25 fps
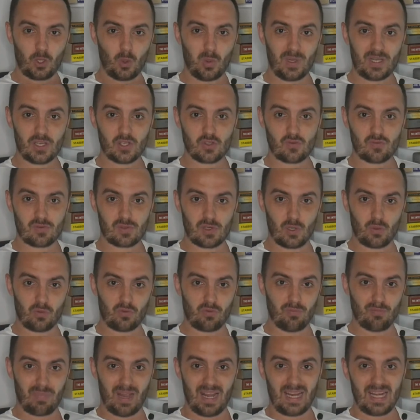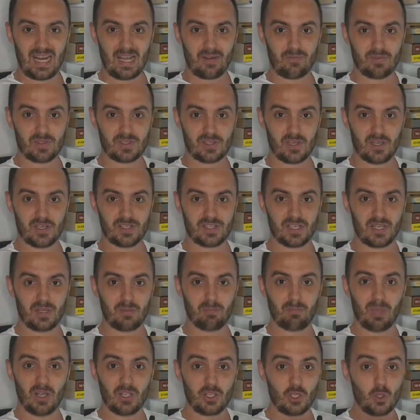the quickest results from paid
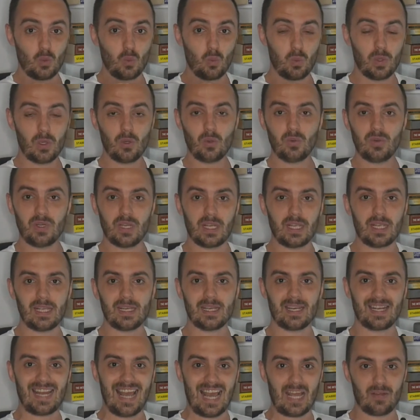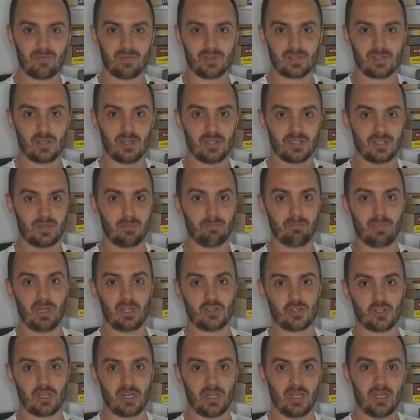advertising, but you will need an advertising
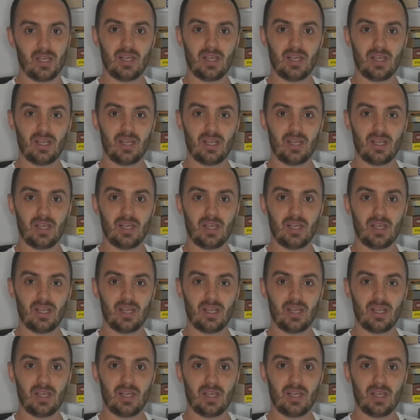budget.